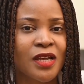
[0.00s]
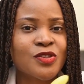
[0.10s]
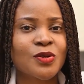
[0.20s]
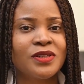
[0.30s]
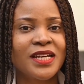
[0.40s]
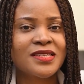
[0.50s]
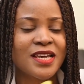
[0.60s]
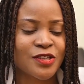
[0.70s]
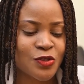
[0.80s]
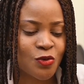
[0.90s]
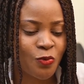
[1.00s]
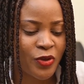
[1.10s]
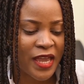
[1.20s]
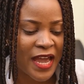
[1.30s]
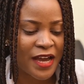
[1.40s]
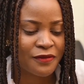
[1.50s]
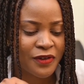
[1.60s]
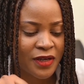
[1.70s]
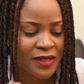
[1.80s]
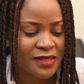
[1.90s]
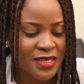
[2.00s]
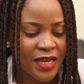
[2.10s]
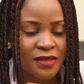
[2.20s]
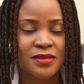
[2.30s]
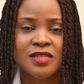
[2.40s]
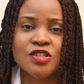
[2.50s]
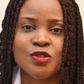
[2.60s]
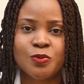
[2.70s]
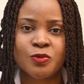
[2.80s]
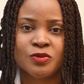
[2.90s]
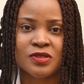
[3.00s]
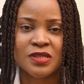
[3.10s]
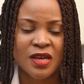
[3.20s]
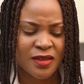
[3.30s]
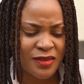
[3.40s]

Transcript: So let's assume we have 10 teaspoons.